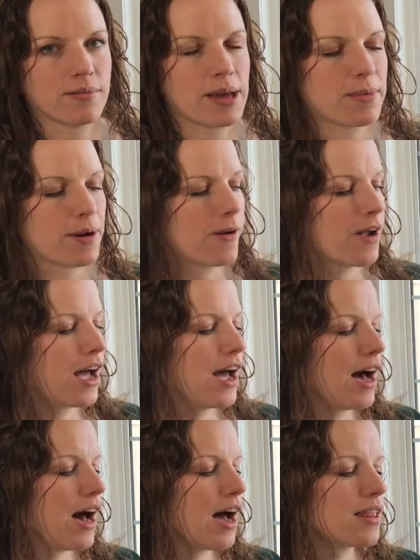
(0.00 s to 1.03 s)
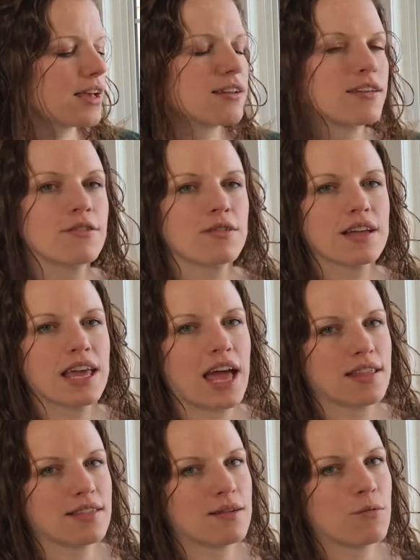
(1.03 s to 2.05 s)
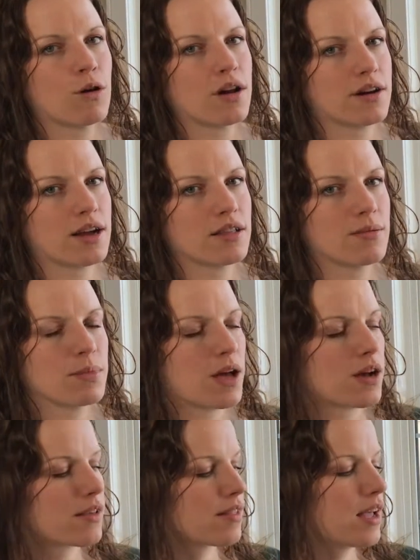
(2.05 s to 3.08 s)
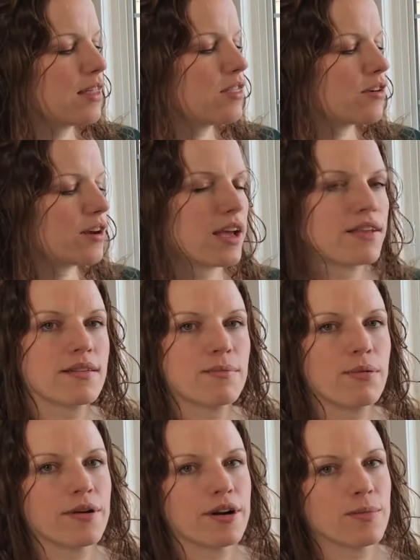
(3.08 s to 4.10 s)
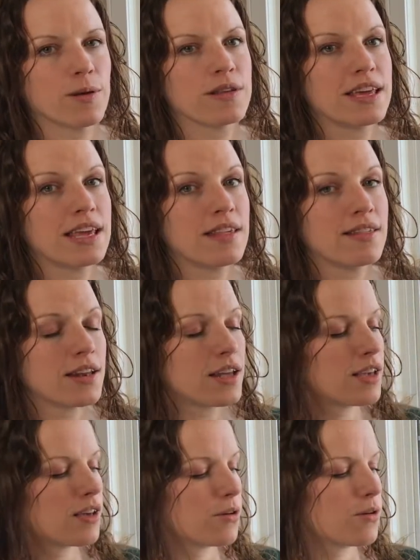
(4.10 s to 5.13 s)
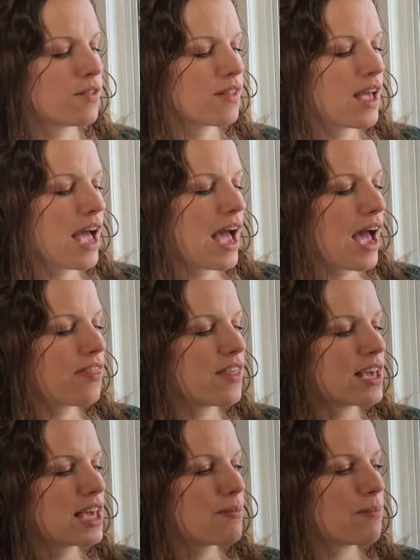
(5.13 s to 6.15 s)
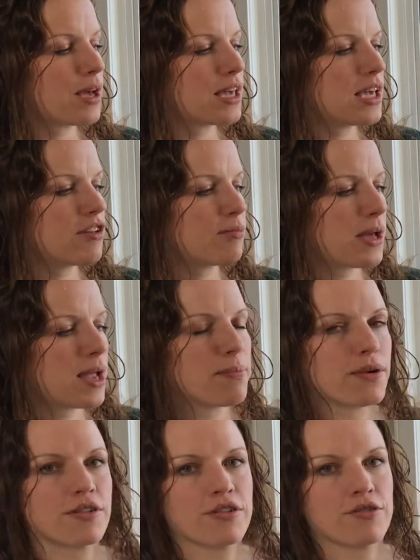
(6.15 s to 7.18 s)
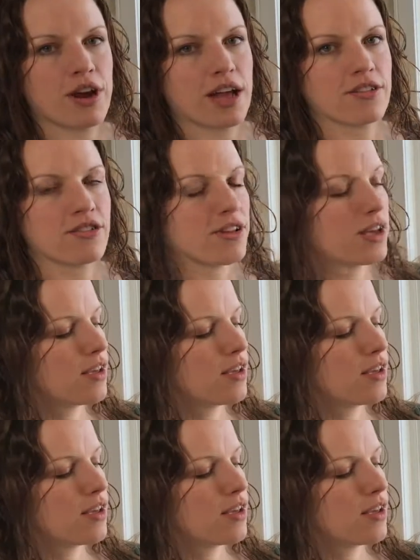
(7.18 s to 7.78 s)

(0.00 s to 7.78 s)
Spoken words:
paper. I like to use the Canson watercolor blocks. They're nice and portable, easy to use, and they keep each paper stretched